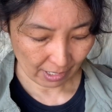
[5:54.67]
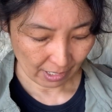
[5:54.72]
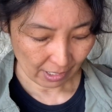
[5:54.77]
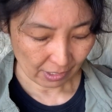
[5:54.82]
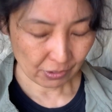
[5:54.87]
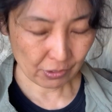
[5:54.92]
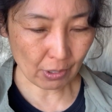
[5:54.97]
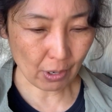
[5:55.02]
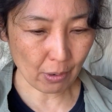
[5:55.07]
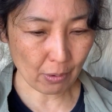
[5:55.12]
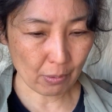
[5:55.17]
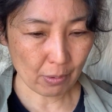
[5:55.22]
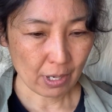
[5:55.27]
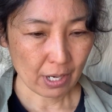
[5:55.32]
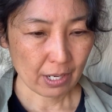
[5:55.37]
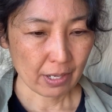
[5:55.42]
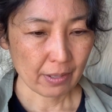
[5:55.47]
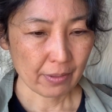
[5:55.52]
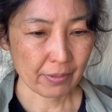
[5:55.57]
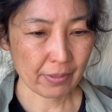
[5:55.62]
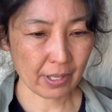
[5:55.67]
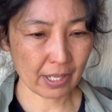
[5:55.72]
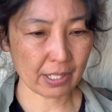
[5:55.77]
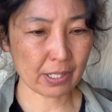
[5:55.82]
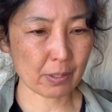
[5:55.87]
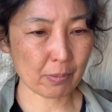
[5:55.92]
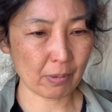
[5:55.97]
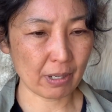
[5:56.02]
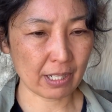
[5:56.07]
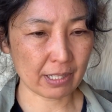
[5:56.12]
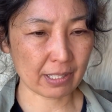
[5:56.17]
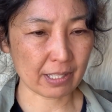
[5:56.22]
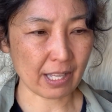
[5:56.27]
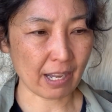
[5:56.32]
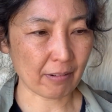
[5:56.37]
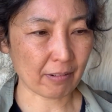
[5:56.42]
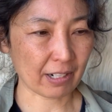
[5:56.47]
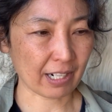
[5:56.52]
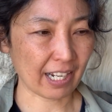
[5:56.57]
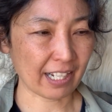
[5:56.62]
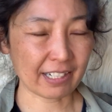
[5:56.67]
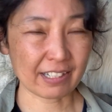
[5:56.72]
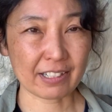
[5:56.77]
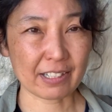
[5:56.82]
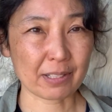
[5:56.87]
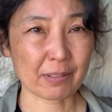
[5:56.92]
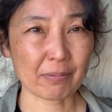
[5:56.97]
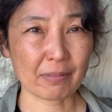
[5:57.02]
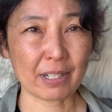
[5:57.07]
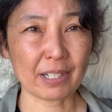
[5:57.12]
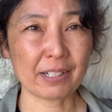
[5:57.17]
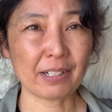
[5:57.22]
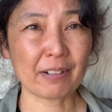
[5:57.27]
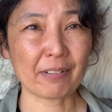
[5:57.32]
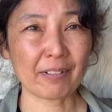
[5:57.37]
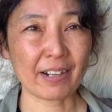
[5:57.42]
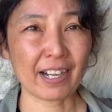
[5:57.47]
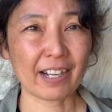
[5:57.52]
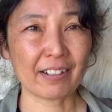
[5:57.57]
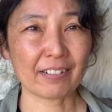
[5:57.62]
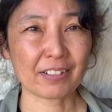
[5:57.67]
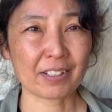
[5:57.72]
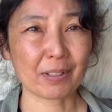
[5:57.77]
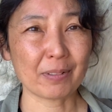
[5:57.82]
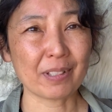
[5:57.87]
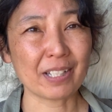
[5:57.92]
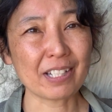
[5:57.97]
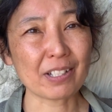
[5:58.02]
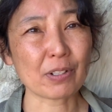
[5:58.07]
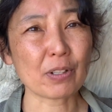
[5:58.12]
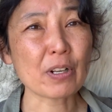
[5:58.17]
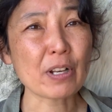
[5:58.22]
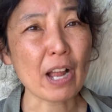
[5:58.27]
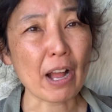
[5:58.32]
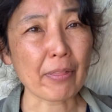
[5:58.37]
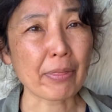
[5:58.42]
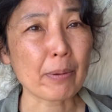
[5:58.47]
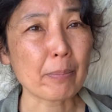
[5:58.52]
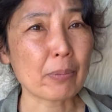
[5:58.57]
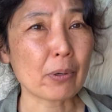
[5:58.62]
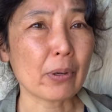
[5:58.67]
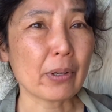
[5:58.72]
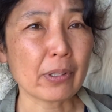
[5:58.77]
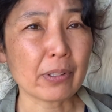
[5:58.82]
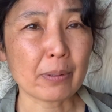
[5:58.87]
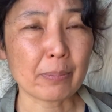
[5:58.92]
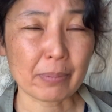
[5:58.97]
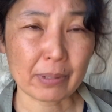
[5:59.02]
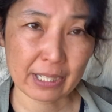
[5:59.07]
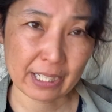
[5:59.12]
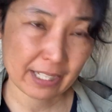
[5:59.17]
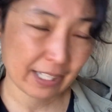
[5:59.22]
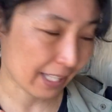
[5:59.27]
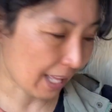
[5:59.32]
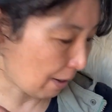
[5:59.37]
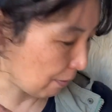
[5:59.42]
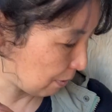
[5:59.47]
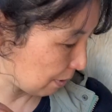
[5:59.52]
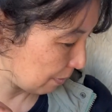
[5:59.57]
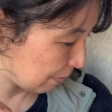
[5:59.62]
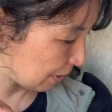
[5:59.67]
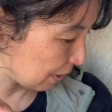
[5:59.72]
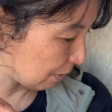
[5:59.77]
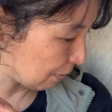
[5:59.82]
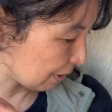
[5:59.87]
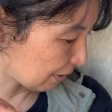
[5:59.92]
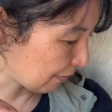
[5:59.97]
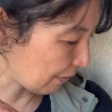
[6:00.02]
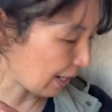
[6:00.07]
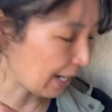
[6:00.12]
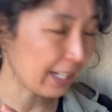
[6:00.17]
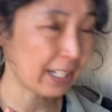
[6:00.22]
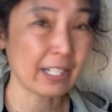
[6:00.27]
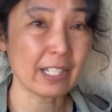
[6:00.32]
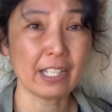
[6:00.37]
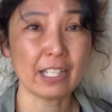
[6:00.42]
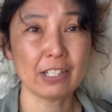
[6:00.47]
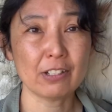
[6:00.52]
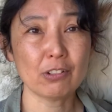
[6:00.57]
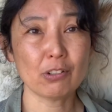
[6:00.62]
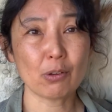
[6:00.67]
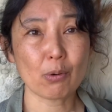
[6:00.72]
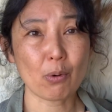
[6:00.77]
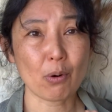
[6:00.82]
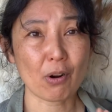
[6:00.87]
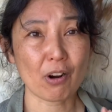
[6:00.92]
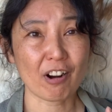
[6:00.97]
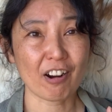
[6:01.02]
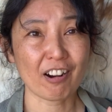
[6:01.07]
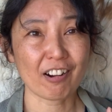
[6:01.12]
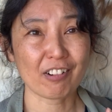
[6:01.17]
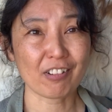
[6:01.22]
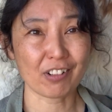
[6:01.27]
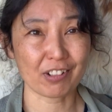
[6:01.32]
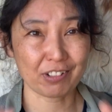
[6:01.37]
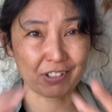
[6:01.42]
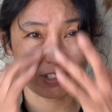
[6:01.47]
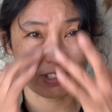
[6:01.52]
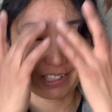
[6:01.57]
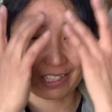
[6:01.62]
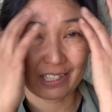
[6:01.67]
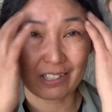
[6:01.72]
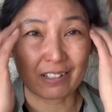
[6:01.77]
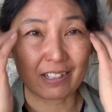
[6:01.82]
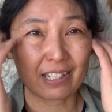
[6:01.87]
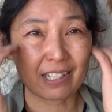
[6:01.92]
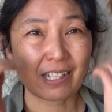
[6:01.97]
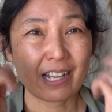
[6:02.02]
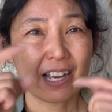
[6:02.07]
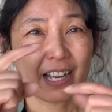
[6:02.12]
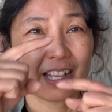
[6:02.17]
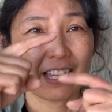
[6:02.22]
So these ones that were kind of just running around, so these are not the broiler breeds that you would find in your grocery stores.